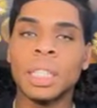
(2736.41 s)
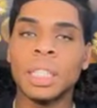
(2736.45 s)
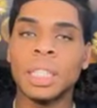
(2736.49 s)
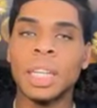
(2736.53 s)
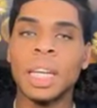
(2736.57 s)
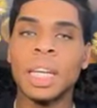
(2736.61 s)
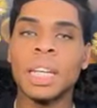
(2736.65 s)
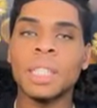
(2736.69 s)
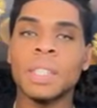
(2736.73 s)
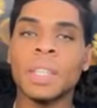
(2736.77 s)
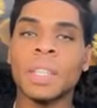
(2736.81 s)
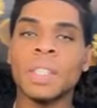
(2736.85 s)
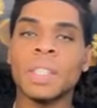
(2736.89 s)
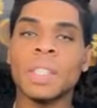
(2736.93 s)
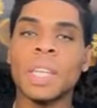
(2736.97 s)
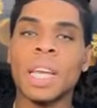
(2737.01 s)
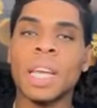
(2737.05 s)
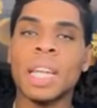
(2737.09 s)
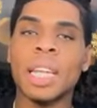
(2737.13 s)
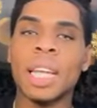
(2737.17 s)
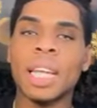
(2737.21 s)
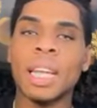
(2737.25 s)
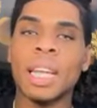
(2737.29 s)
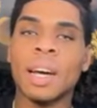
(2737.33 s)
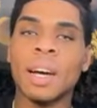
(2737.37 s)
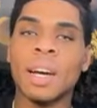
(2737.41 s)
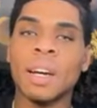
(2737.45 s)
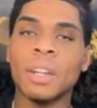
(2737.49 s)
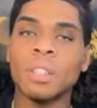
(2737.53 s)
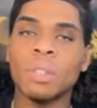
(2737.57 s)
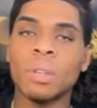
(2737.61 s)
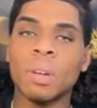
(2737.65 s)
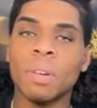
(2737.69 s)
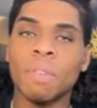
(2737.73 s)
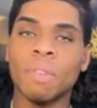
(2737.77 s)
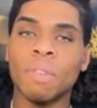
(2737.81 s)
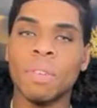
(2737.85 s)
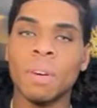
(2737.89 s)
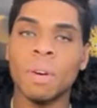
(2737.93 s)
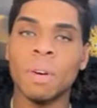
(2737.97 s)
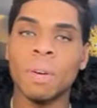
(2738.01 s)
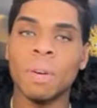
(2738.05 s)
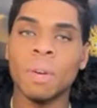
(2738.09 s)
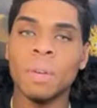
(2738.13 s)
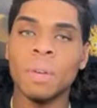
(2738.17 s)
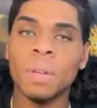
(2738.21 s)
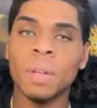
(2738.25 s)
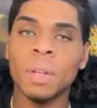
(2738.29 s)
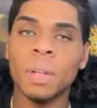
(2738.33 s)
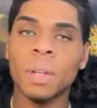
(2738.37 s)
Jesus said that the
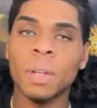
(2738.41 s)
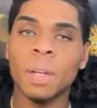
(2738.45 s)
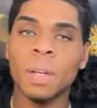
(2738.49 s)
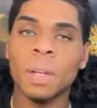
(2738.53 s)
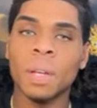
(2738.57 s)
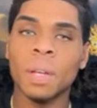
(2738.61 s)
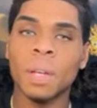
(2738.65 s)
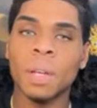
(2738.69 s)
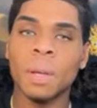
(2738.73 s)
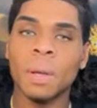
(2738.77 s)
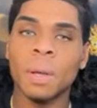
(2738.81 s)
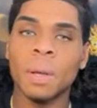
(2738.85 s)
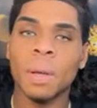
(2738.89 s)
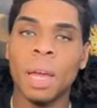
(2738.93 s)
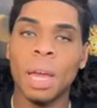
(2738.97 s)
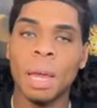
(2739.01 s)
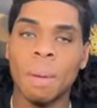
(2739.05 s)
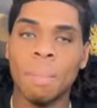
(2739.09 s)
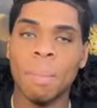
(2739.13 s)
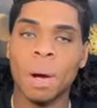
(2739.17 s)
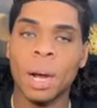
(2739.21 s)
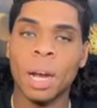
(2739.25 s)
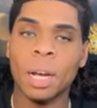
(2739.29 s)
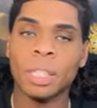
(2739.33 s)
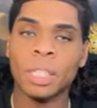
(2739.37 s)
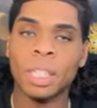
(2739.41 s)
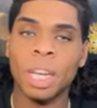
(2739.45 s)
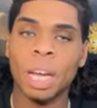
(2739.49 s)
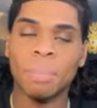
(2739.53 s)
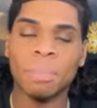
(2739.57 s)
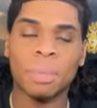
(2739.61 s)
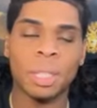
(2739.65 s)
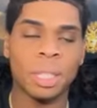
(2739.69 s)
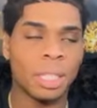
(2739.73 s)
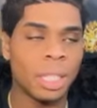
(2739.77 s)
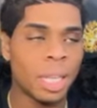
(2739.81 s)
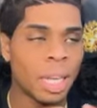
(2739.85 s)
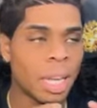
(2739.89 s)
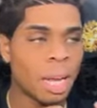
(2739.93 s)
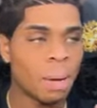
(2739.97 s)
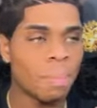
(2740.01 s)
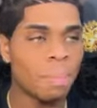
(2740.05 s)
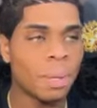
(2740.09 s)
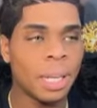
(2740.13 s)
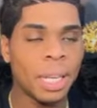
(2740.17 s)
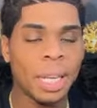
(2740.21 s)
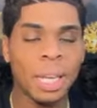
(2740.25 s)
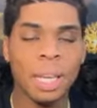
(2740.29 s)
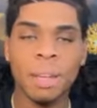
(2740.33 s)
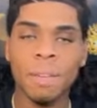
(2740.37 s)
hundredfold in Mark chapter 10,
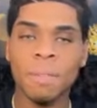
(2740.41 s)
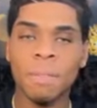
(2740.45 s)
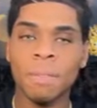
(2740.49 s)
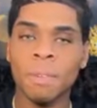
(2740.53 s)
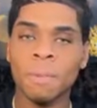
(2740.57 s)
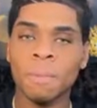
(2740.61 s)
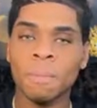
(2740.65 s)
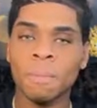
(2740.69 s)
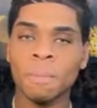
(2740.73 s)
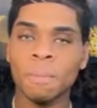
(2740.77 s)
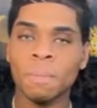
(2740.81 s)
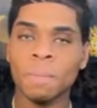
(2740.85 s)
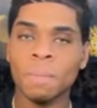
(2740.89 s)
I believe,